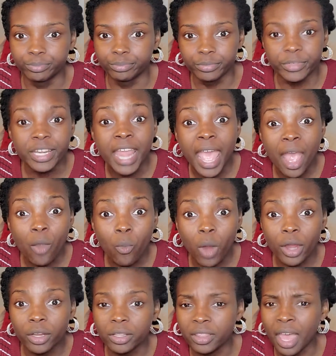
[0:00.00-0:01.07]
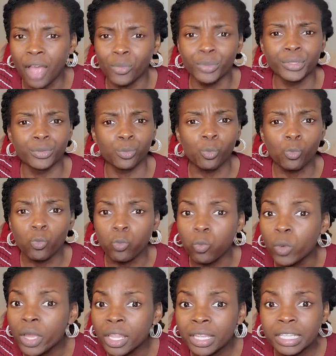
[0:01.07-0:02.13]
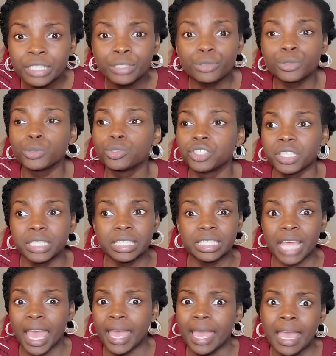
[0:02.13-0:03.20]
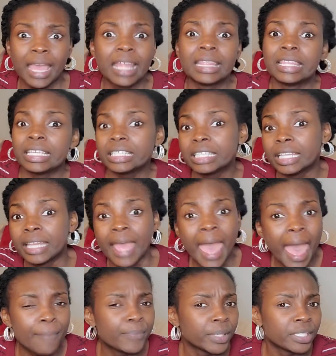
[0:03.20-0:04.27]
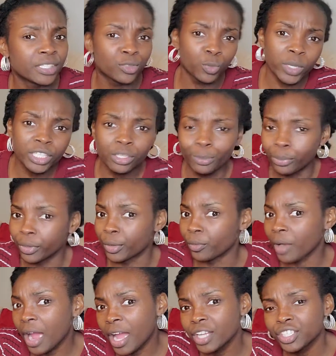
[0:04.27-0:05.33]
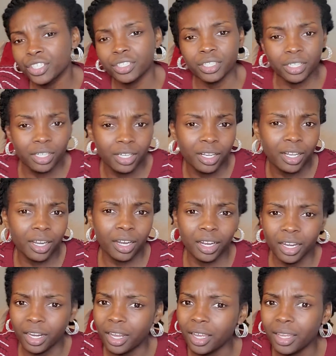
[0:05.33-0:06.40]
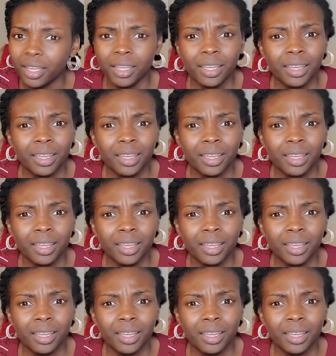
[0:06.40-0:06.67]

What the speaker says: network that were willing to just say, this didn't happen, we support Roger, da da da da da da.